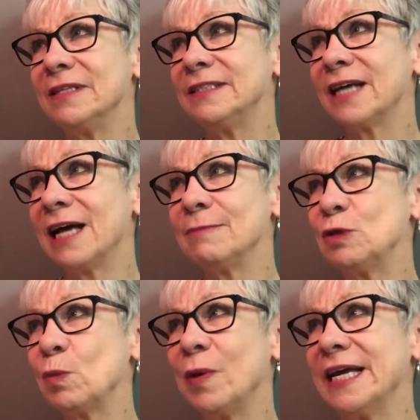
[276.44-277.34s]

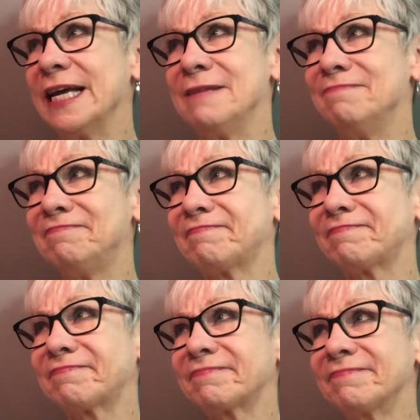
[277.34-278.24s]
times when
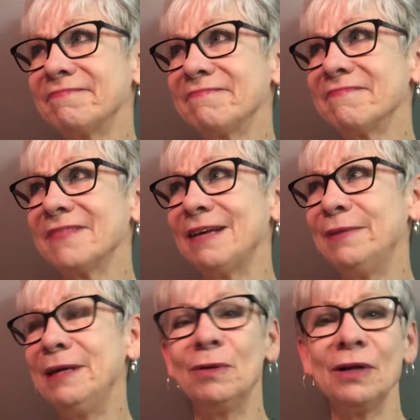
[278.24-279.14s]

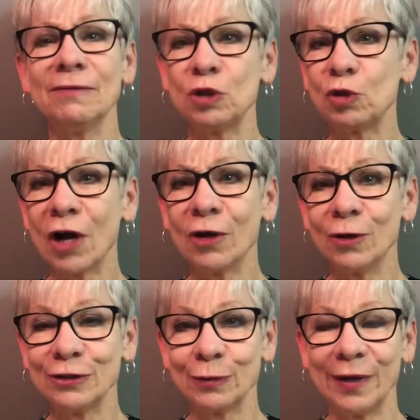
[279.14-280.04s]
people have
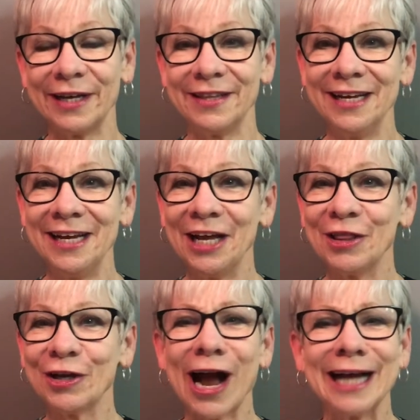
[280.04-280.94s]
struggled with
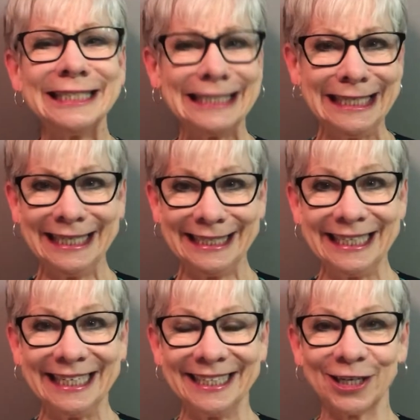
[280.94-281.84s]
their
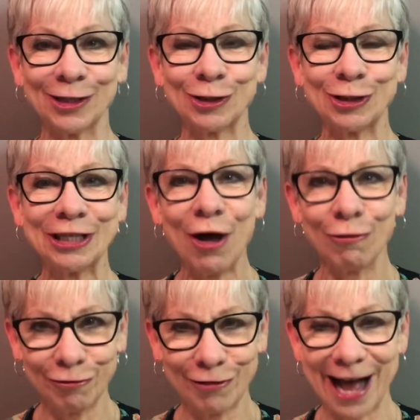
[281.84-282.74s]
identity, their
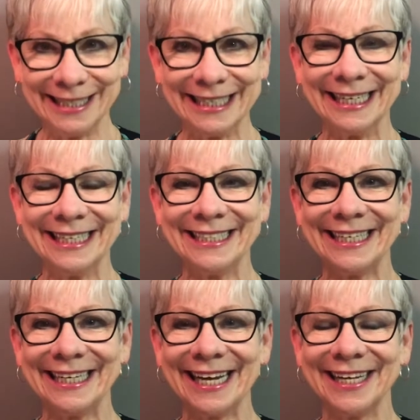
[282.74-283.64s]

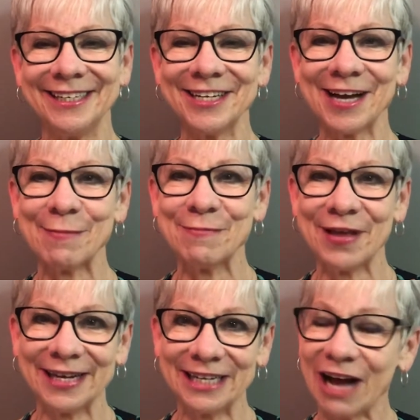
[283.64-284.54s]
self-identity, and
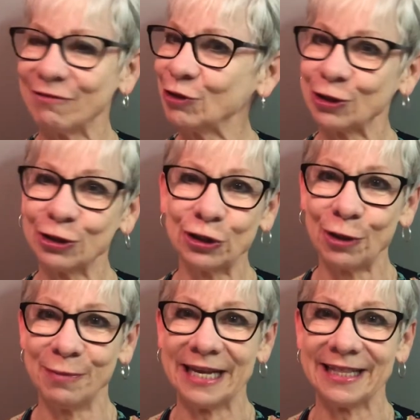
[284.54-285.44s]
I've learned so
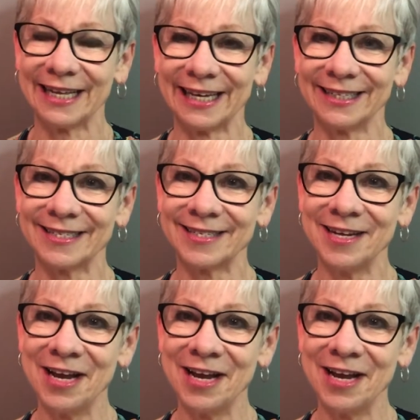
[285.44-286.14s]
many things